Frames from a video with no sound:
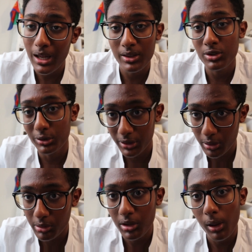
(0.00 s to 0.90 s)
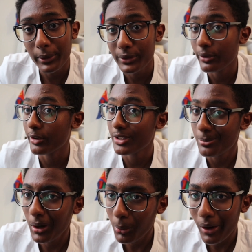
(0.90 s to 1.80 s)
It's $1,300 for a
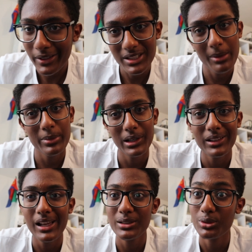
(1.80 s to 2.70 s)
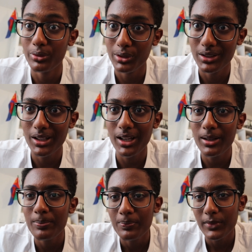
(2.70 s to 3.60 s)
smartwatch that barely lasts over a day.